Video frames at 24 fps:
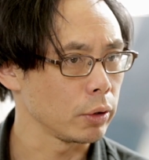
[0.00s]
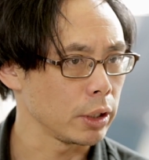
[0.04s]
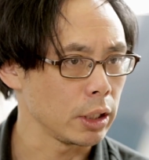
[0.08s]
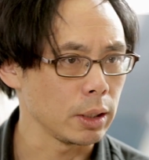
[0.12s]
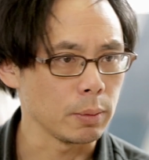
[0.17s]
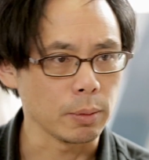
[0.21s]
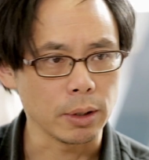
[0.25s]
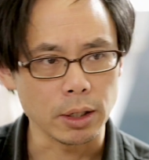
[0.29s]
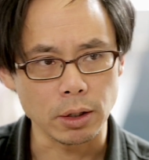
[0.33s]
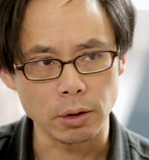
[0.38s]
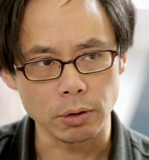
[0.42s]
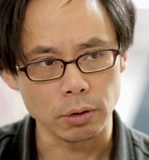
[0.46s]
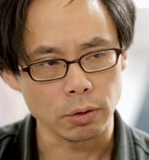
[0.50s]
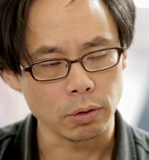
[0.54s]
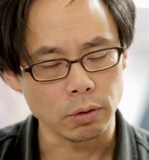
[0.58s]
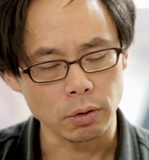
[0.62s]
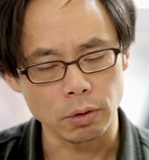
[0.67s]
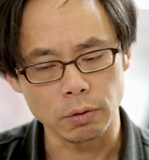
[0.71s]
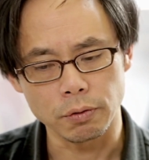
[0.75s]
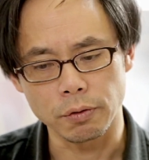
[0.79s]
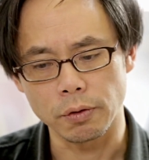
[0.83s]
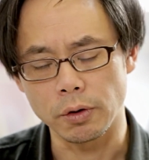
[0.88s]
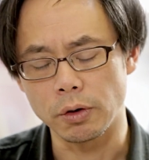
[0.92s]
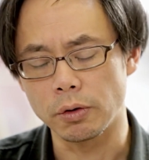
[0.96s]
or email
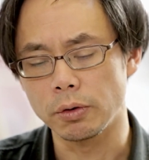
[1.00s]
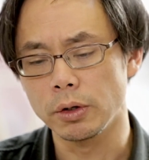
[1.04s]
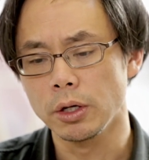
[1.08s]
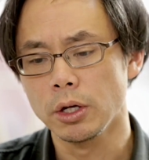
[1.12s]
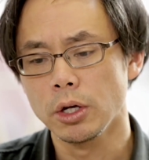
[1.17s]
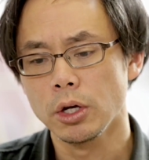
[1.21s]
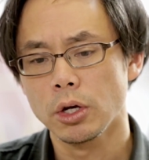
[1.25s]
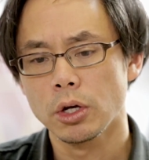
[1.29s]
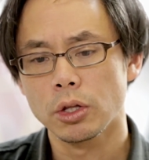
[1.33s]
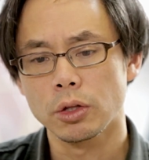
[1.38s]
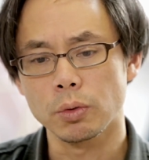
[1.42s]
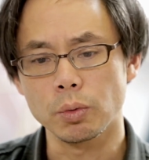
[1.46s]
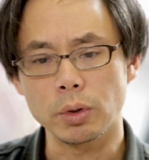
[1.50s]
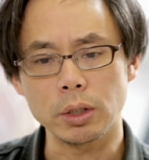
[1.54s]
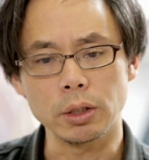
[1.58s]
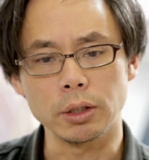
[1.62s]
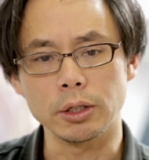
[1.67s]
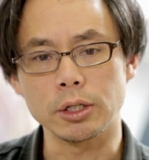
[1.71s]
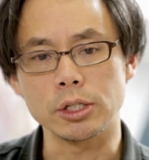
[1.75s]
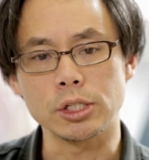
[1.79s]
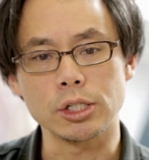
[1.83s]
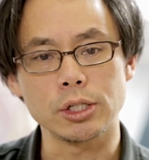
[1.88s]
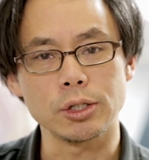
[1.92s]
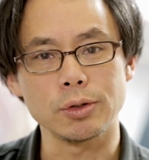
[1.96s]
or phone. The real
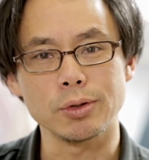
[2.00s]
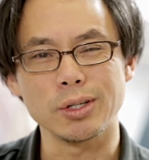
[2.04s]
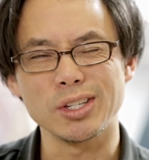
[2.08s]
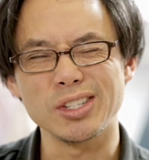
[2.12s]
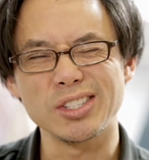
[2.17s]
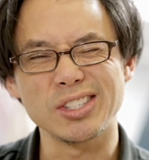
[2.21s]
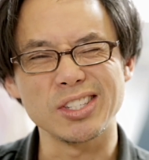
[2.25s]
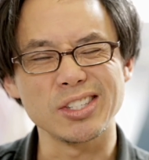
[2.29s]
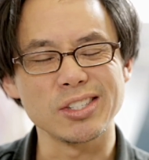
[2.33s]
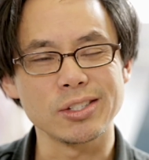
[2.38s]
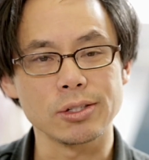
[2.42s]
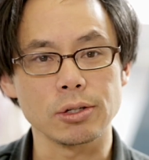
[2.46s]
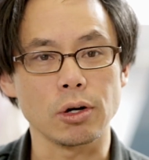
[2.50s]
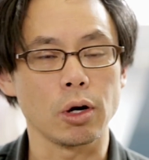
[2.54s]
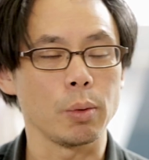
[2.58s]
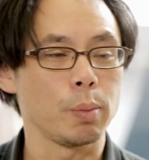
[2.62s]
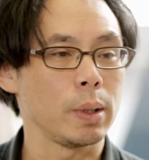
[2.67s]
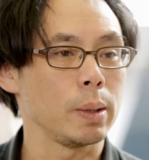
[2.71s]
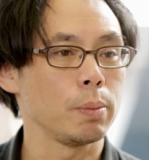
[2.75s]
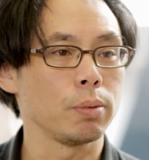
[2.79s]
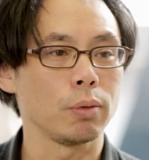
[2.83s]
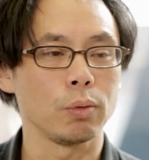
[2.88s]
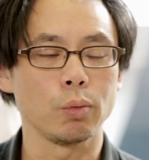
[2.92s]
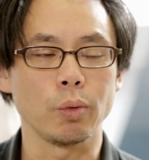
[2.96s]
issue is are
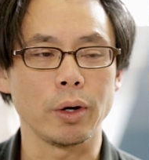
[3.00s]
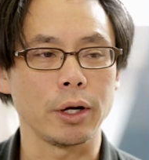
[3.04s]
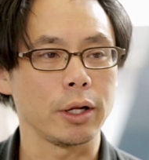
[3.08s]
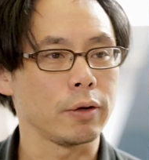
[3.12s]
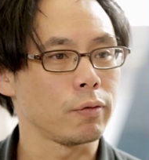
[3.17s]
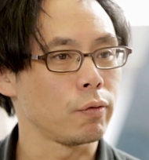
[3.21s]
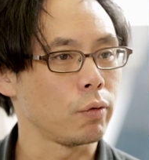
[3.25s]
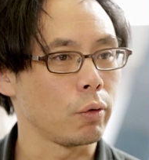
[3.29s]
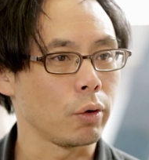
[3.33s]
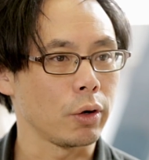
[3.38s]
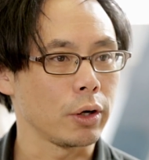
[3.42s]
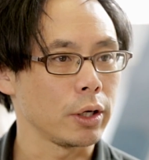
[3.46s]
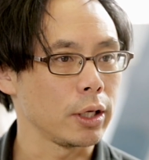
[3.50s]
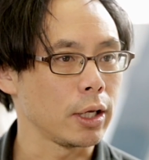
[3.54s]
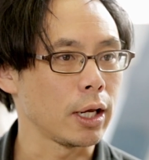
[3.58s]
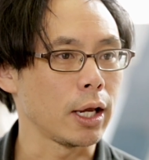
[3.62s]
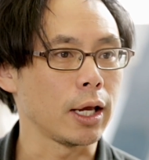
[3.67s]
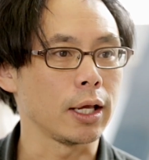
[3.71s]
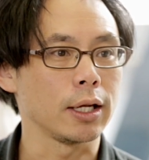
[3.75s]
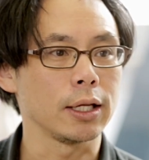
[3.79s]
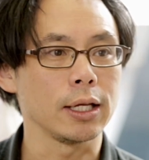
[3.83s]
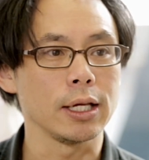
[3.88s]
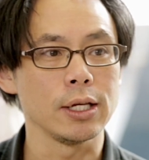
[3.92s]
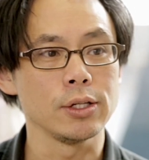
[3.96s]
people ready for it
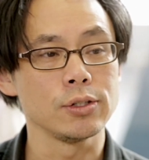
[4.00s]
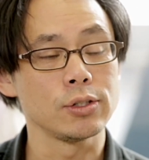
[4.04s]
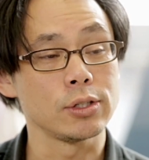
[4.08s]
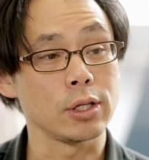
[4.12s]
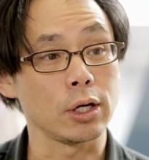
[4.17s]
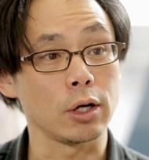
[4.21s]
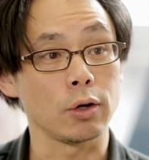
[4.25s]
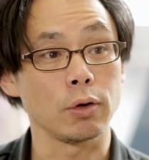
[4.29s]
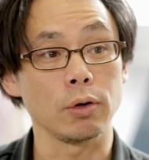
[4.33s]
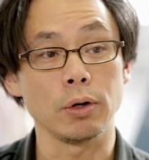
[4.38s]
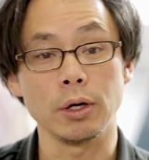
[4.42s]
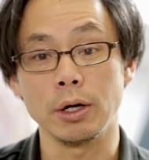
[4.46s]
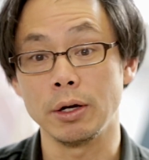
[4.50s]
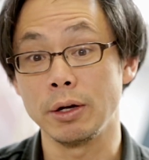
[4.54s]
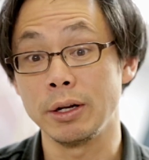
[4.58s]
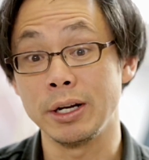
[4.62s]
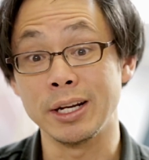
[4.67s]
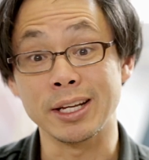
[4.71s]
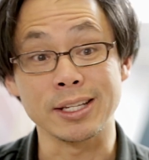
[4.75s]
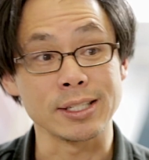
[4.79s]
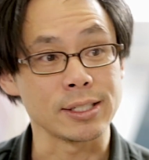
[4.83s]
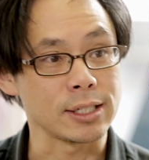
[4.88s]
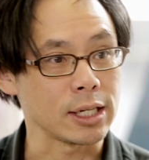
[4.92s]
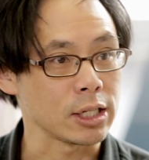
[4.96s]
yet? Is there
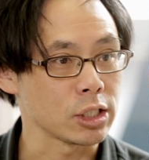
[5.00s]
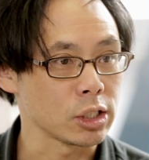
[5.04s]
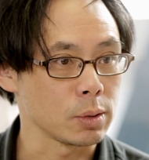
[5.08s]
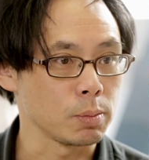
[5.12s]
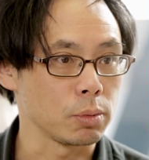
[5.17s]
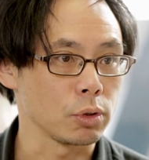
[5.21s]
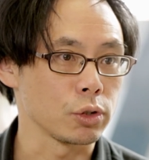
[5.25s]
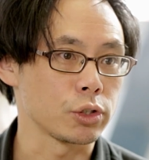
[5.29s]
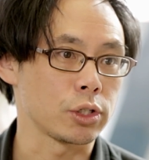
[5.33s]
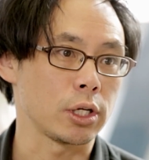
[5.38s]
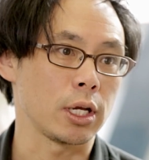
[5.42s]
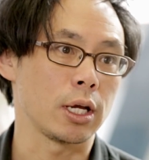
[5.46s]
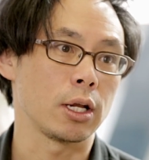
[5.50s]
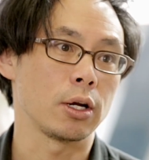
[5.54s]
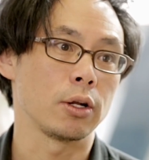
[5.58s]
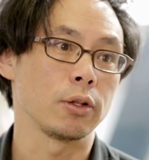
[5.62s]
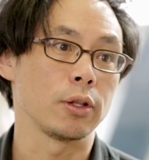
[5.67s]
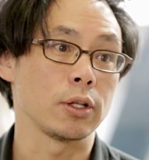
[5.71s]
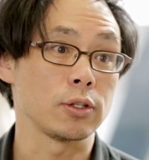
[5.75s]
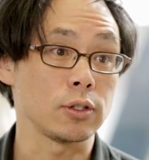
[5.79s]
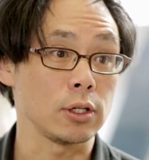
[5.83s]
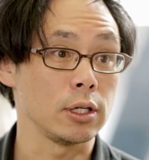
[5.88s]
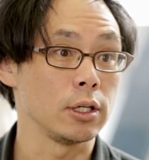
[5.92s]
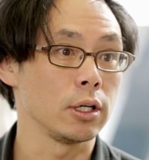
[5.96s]
an accessible channel
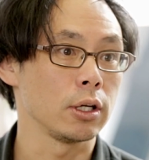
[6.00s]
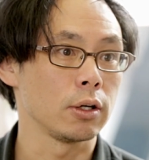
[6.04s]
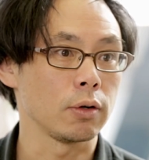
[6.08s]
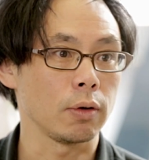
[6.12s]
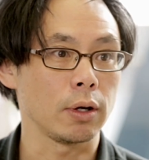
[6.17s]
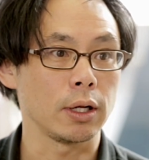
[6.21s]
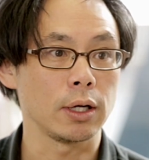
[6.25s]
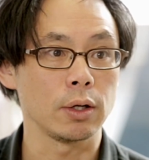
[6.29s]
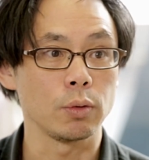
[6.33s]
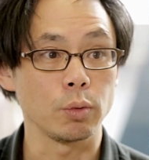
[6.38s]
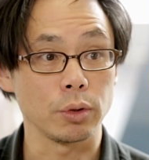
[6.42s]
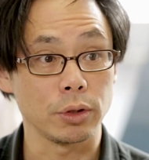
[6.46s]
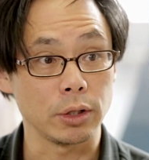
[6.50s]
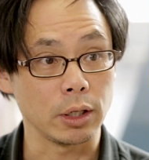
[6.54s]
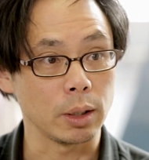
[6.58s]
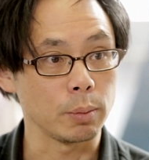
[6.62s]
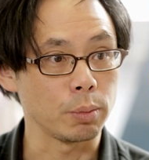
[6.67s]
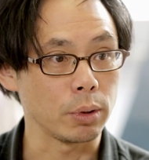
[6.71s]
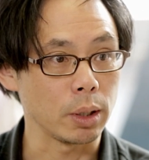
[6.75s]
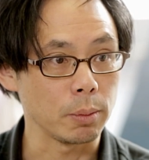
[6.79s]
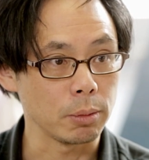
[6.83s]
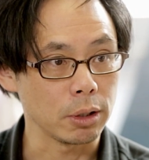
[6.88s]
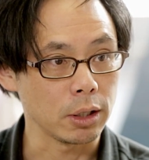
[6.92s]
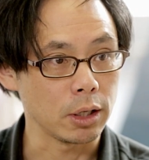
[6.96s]
that's integrated with their
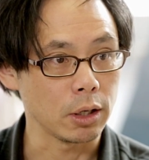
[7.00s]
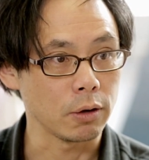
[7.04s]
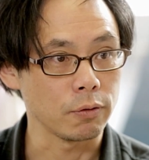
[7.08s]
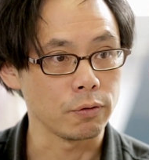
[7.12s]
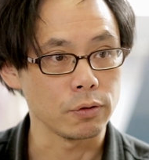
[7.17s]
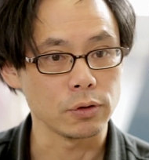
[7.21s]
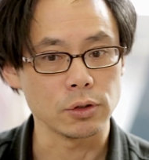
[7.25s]
primary care